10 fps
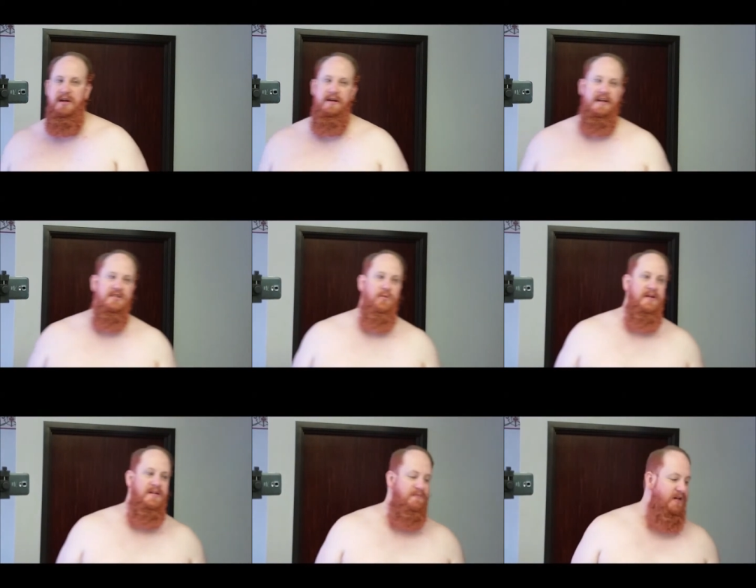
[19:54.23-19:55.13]
We are at
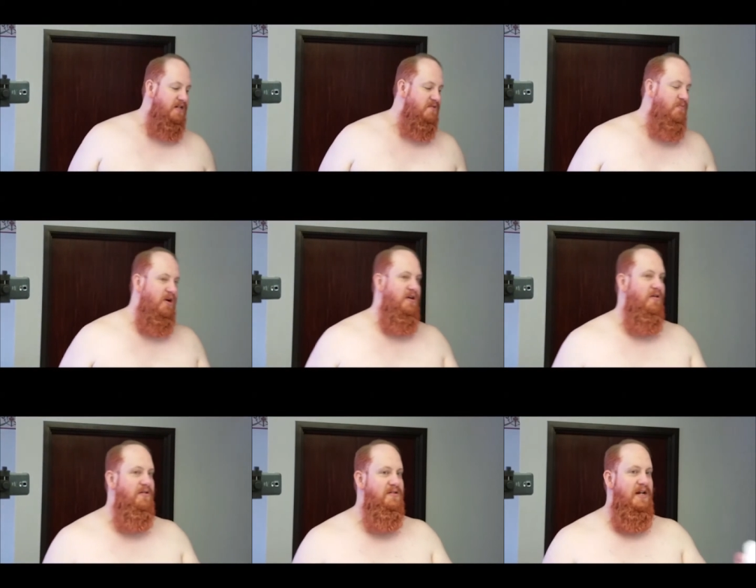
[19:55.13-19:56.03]
20 minutes. My
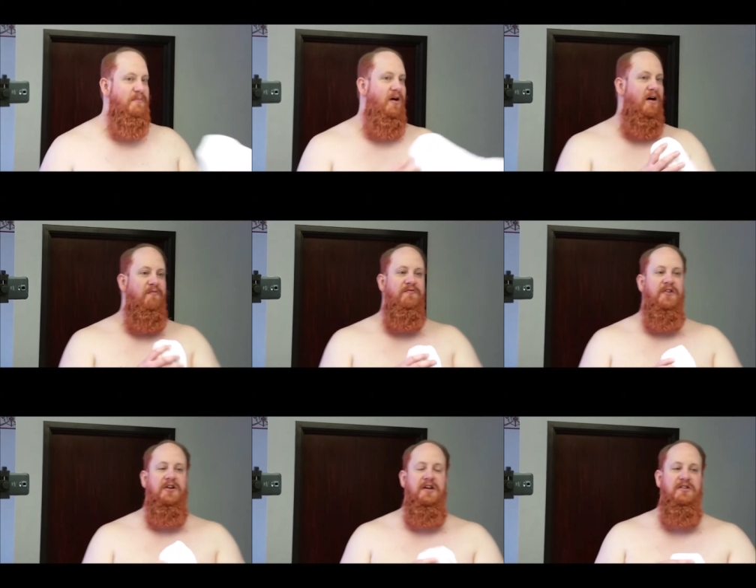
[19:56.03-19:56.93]
god, I'm
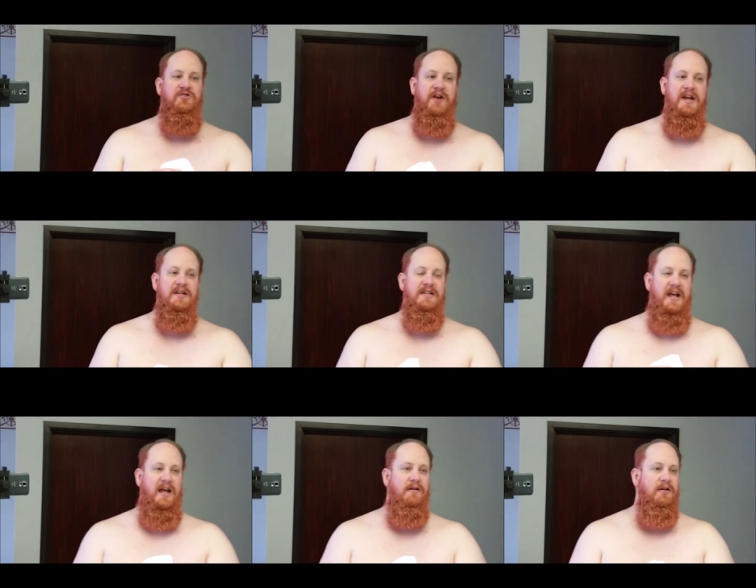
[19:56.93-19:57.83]
fucking trained
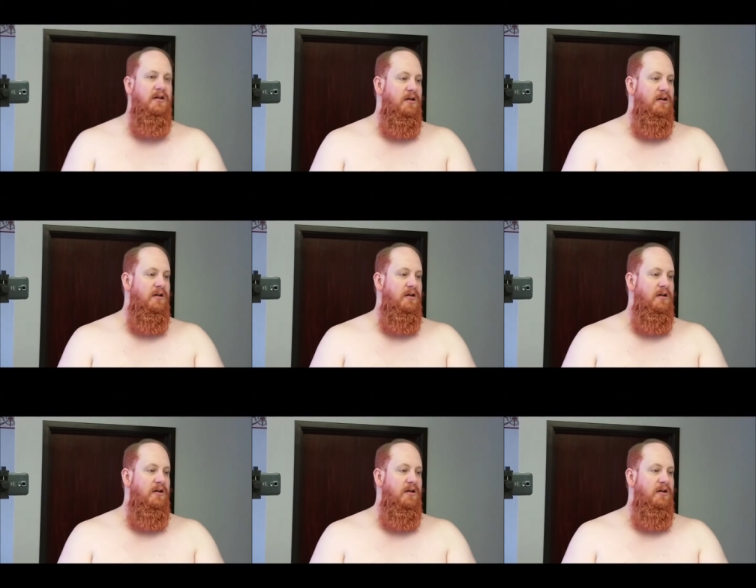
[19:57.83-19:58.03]
today.